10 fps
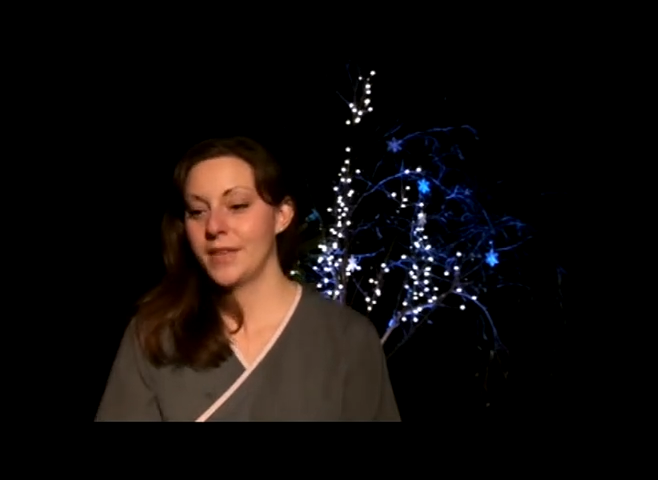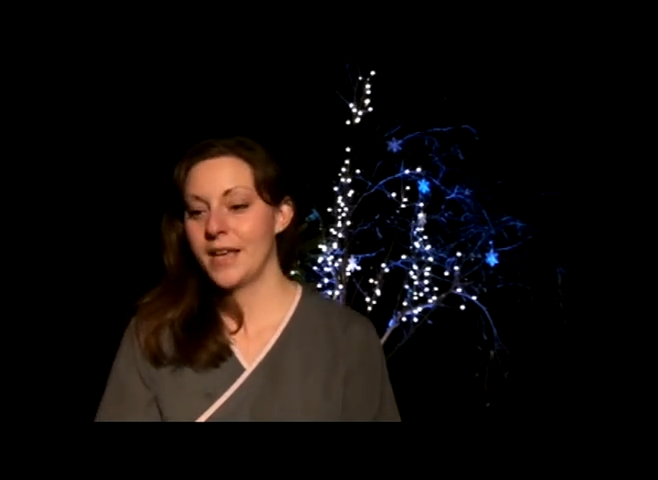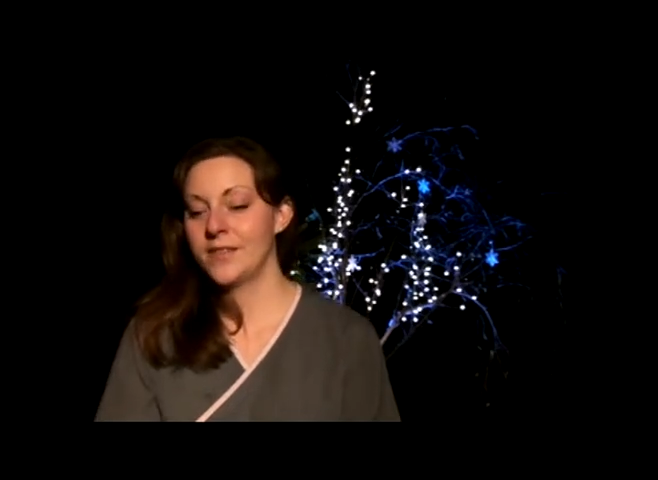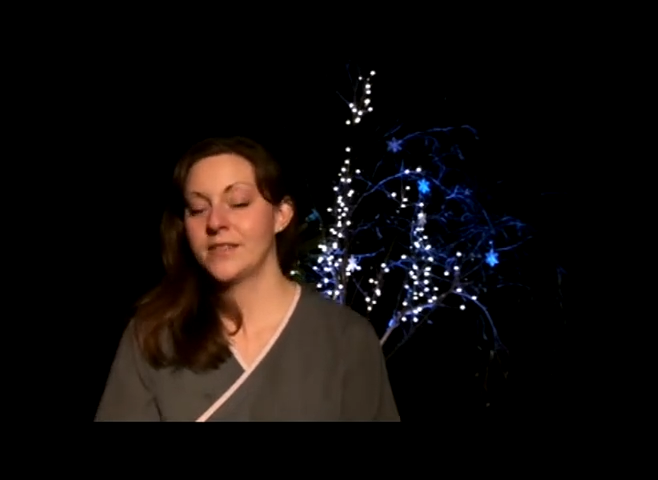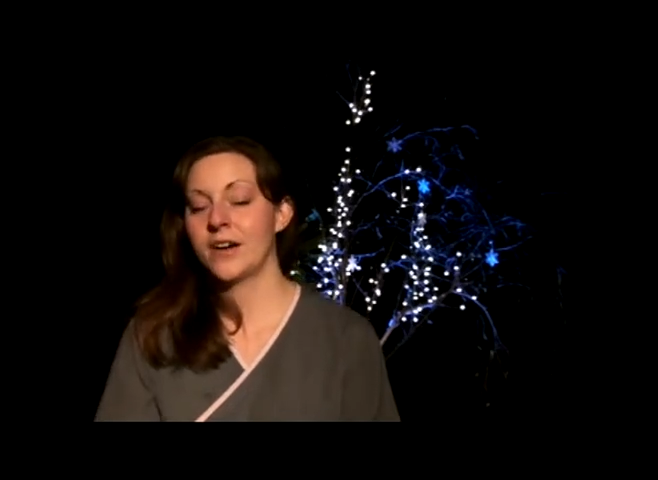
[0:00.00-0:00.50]

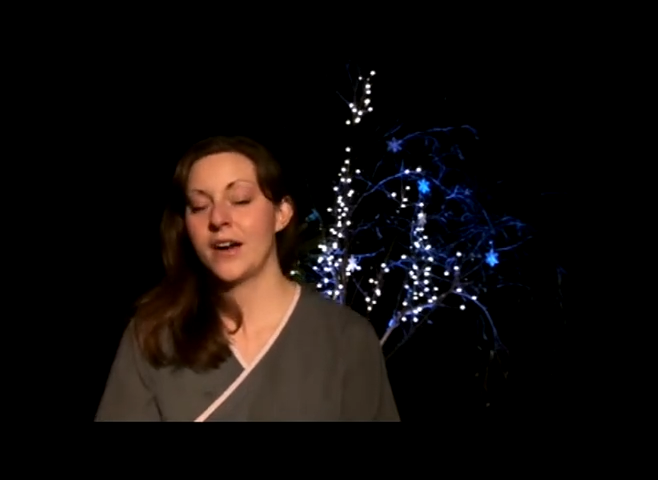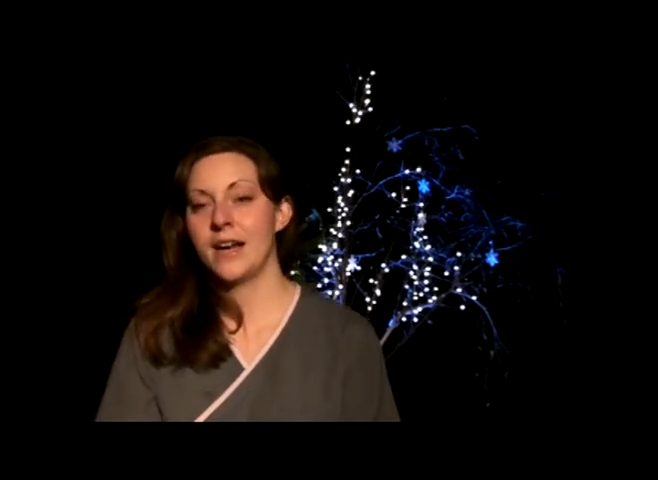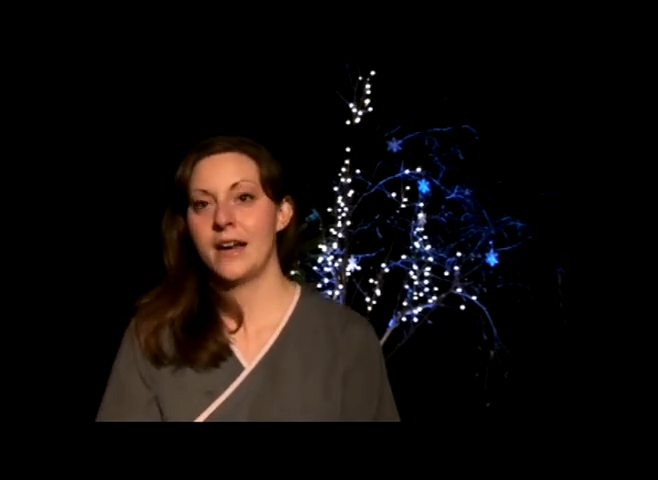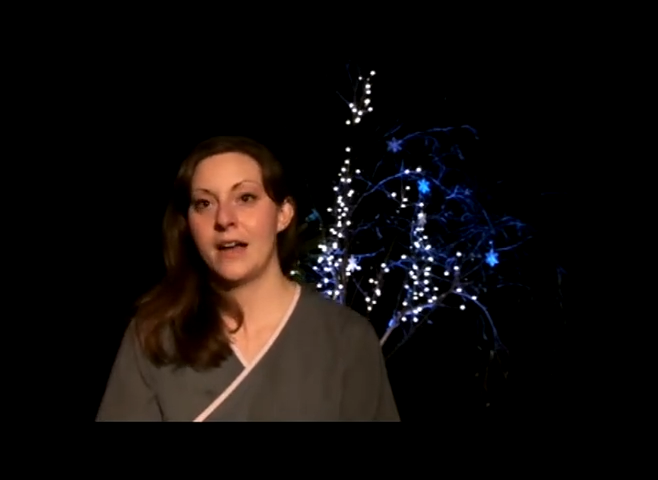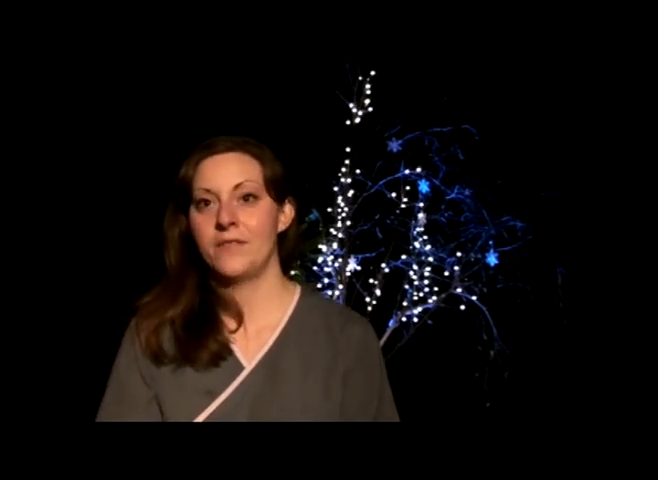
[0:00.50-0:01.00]
It's
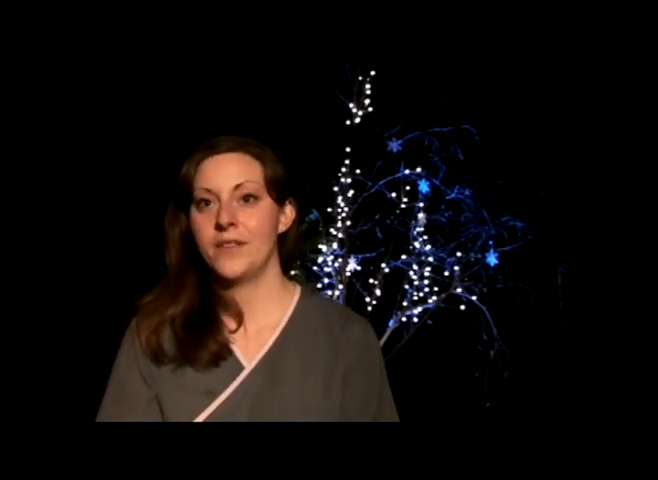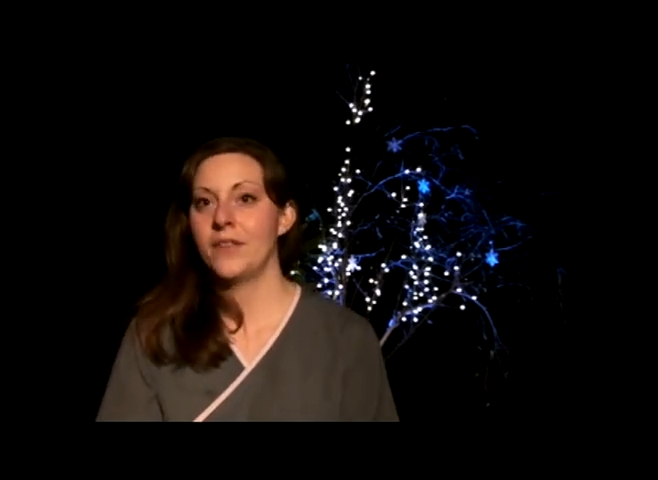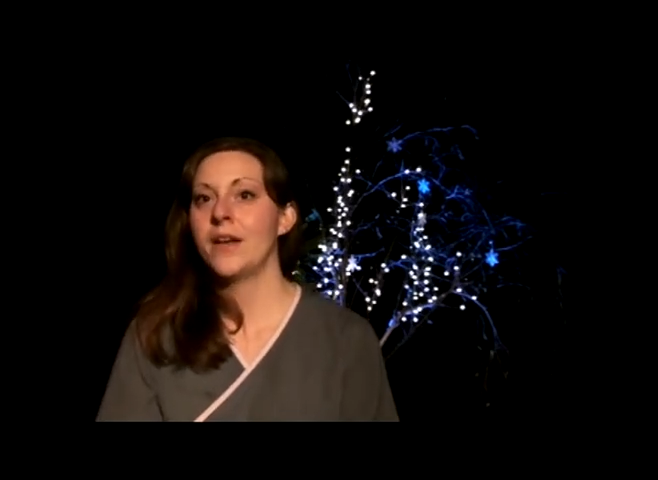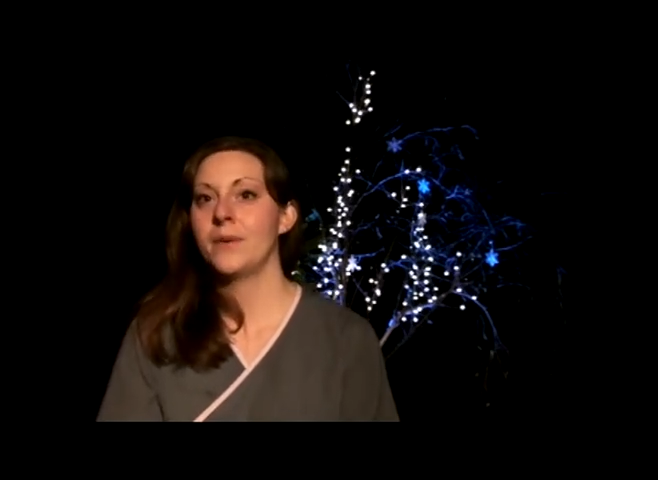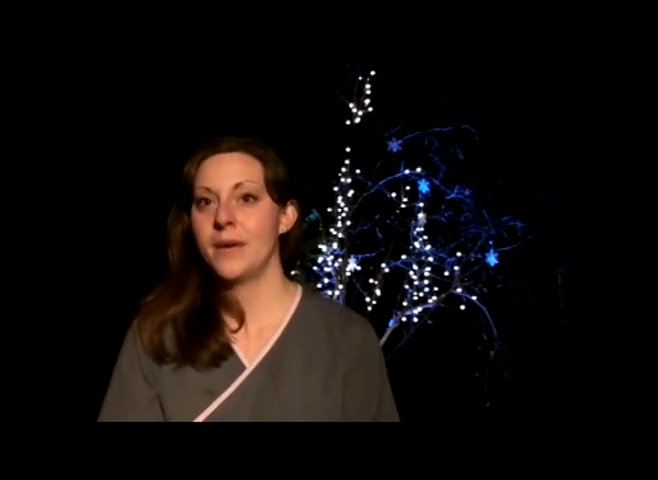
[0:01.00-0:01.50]
starting to not
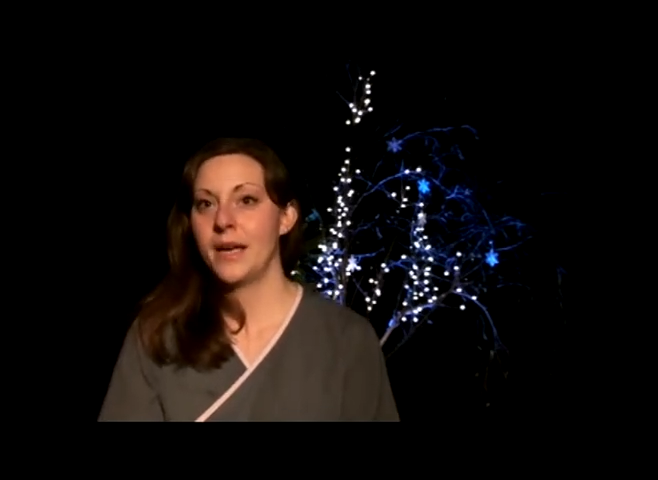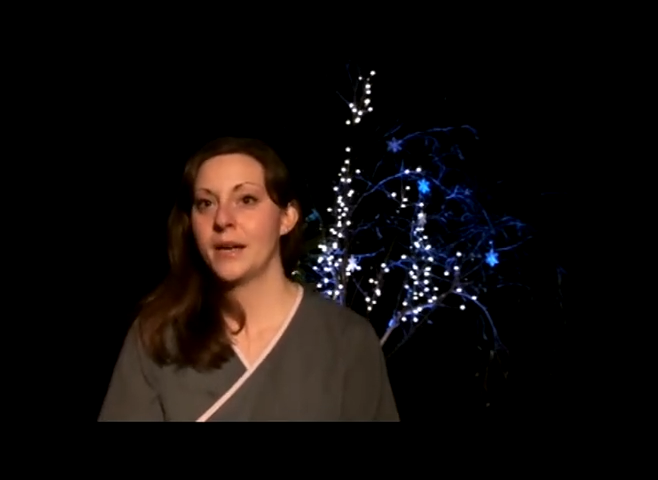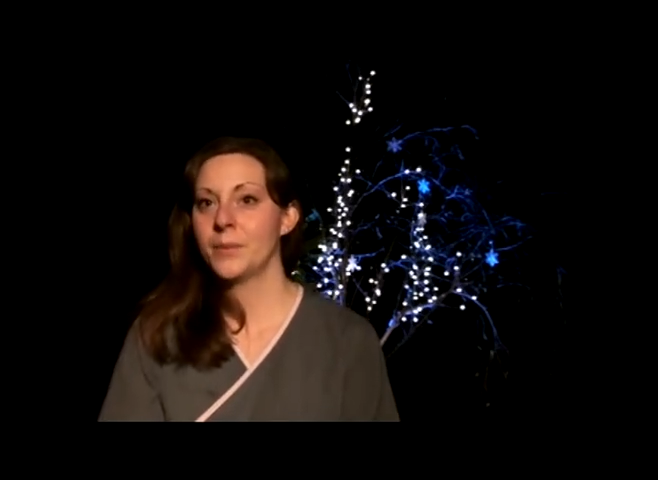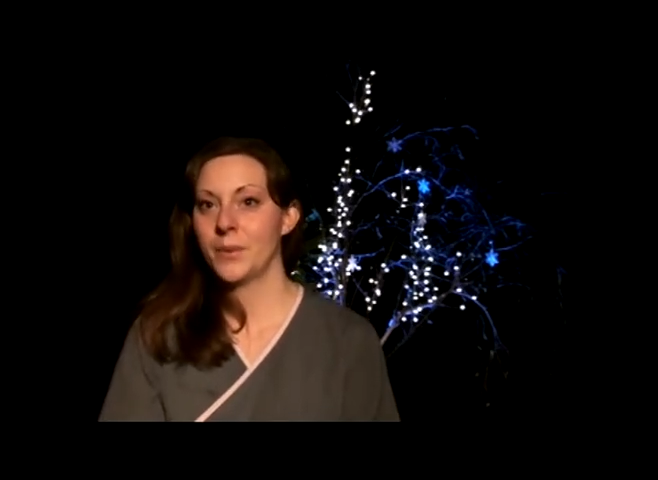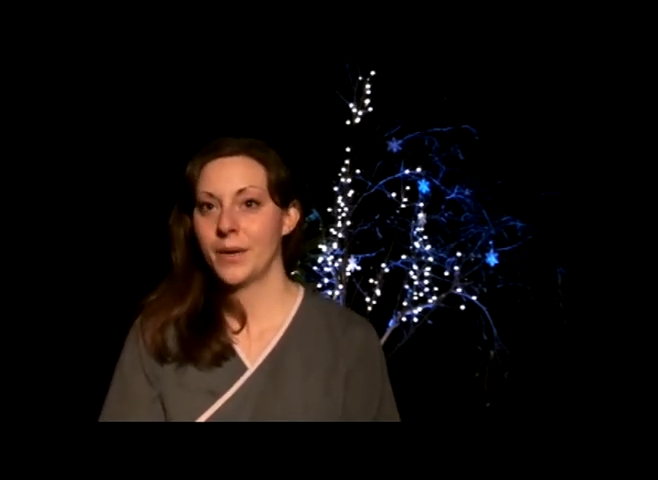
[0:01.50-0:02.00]
feel that way
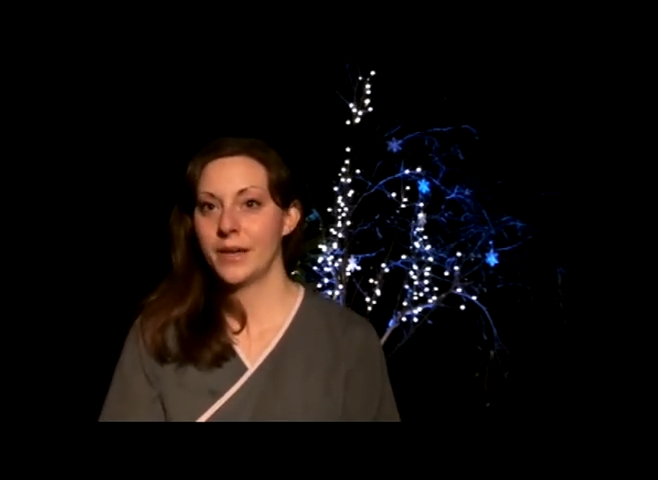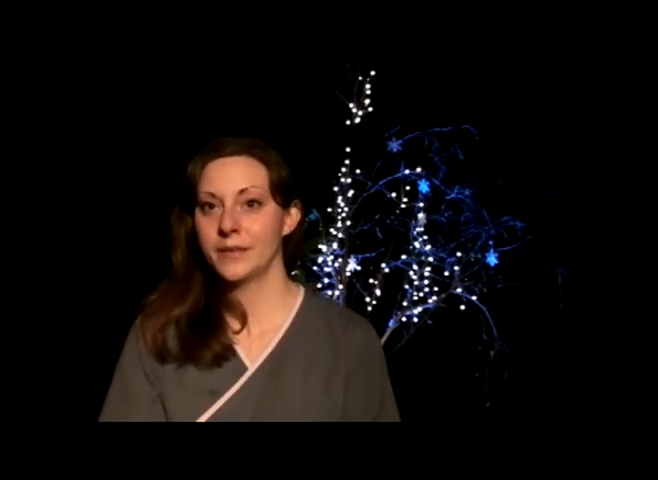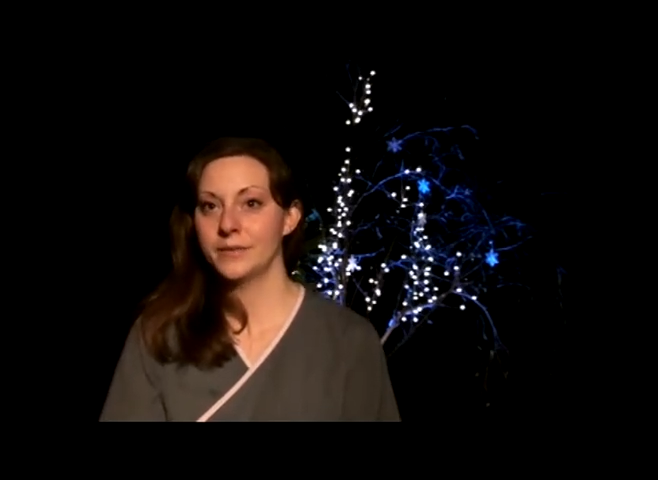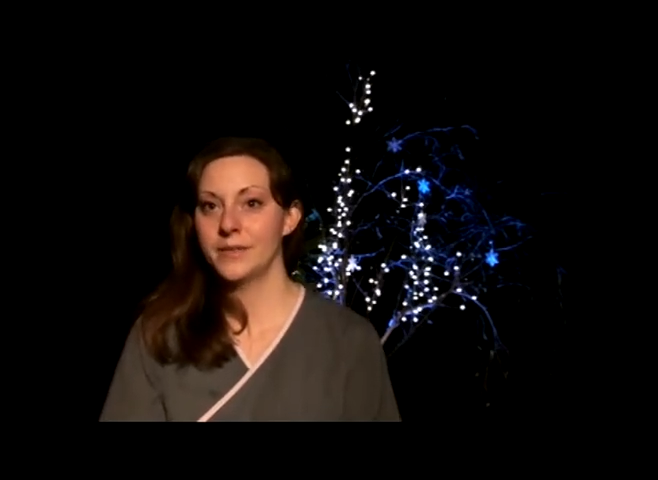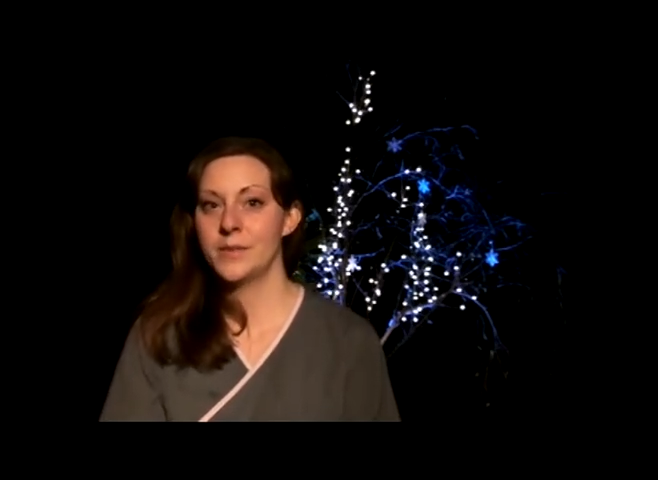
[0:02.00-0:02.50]
anymore,
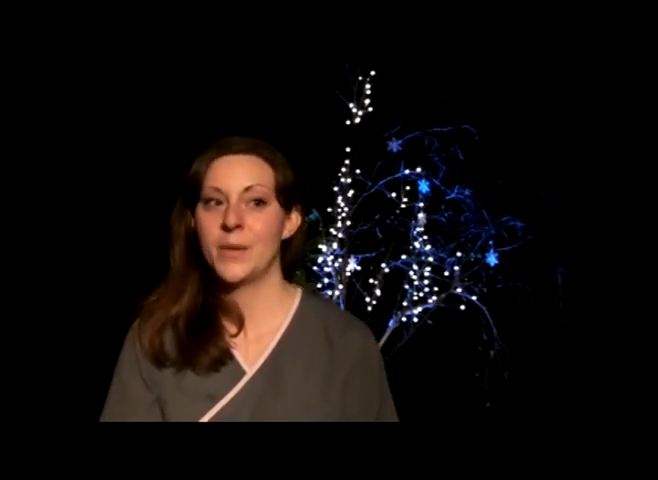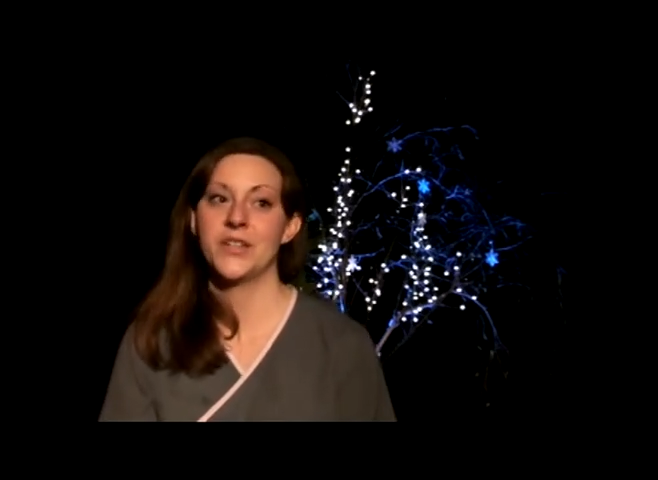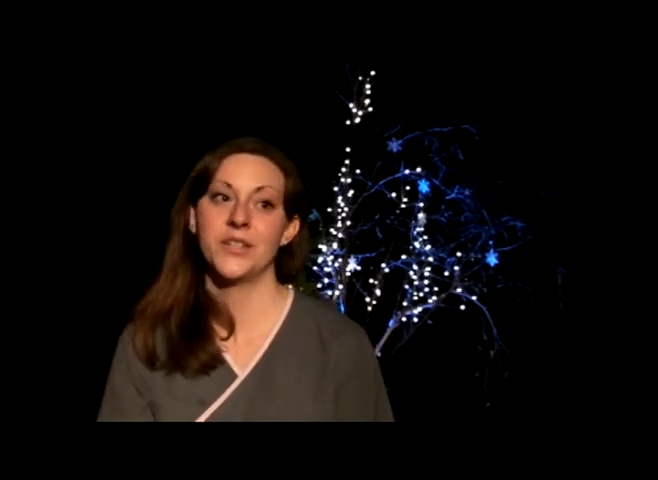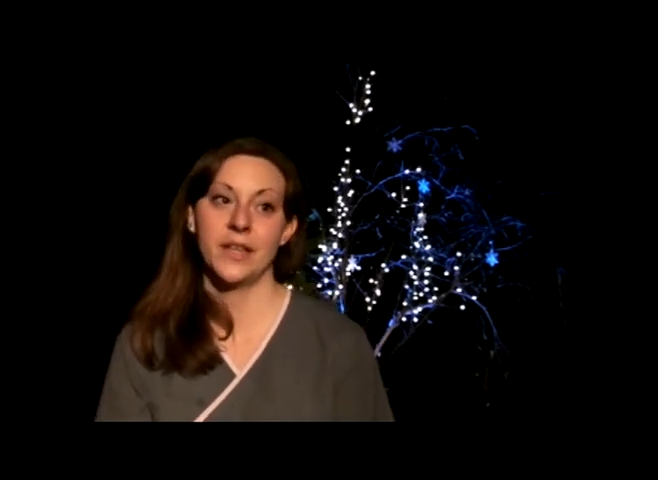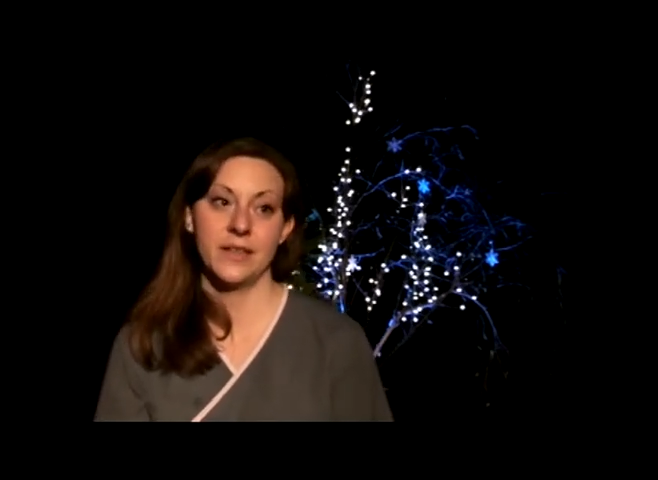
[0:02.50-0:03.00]

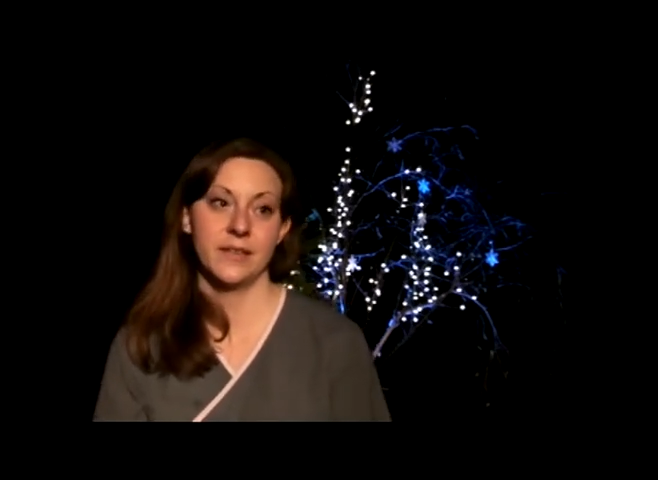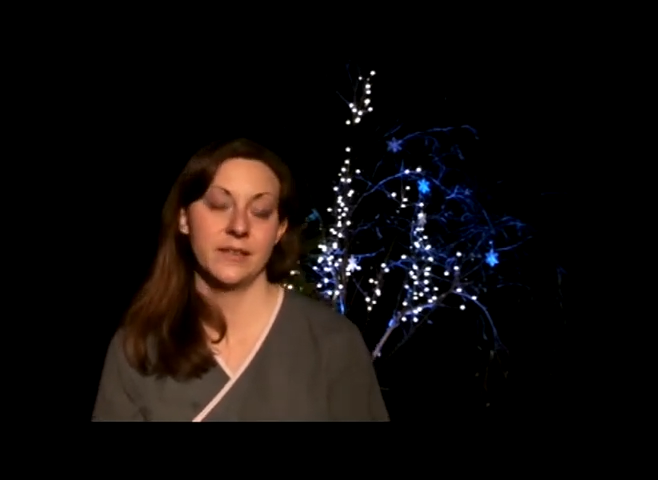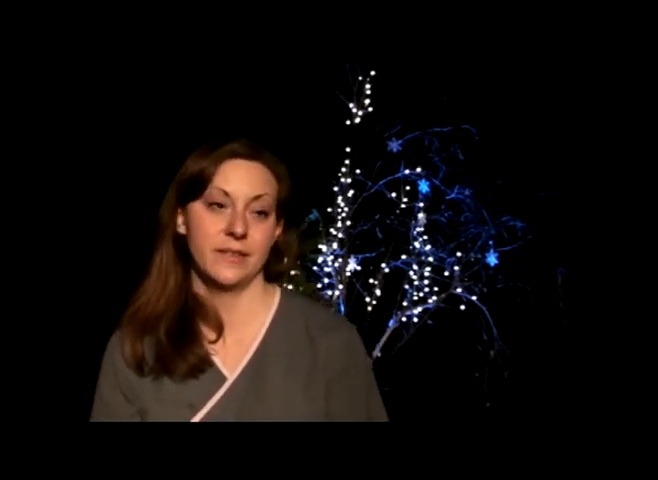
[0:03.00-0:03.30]
especially the